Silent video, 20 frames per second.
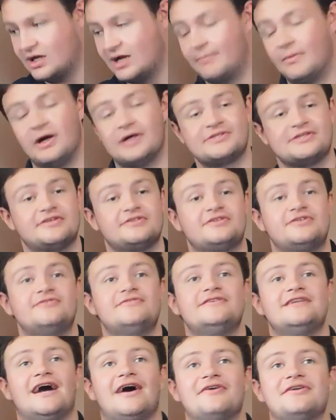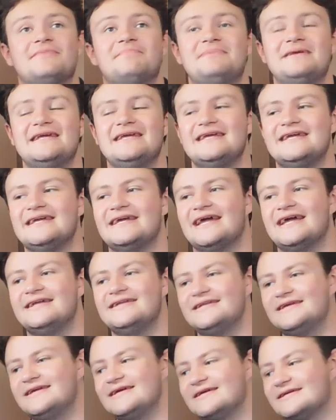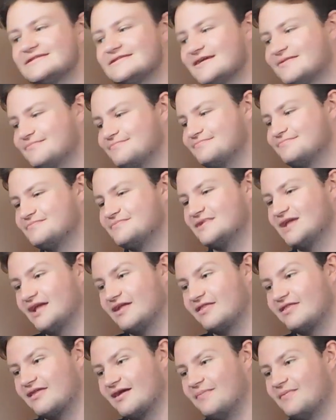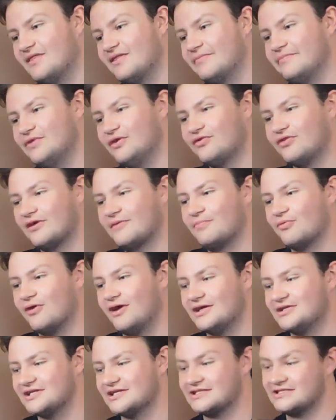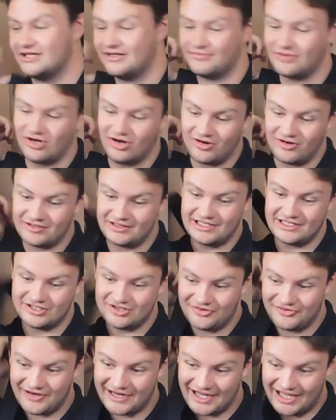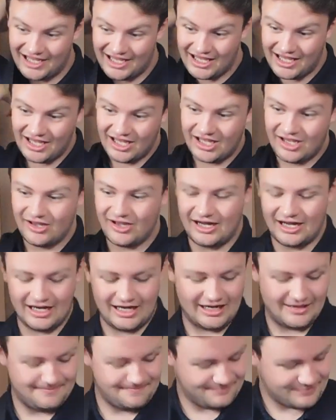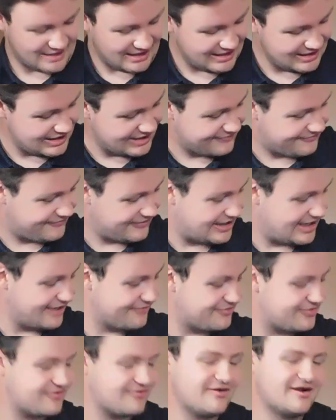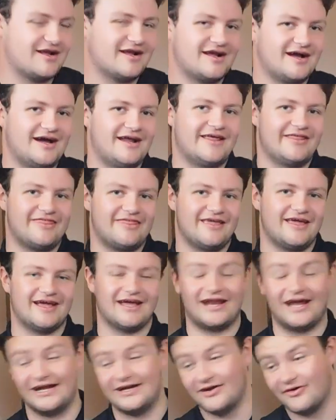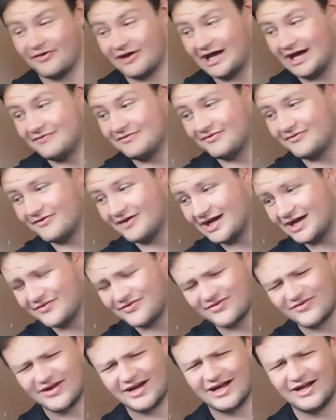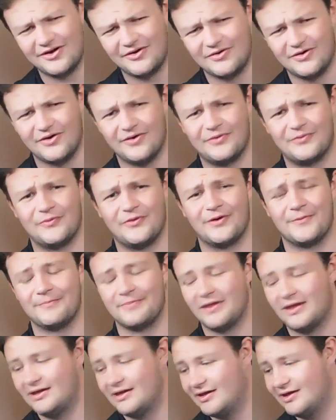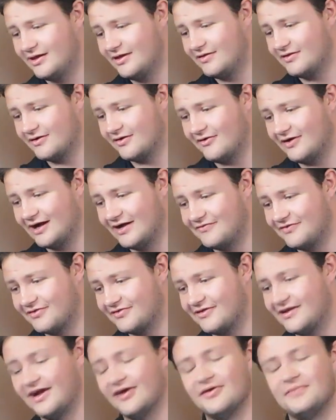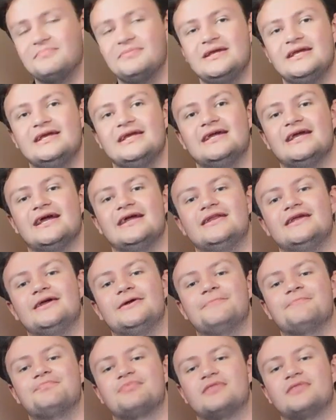Also tuned down to BEAD because I'm in some of the music projects that I'm currently doing. I need a 5-string kind of thing, and I don't have a 5-string. I don't own one, so I have this down to BEAD.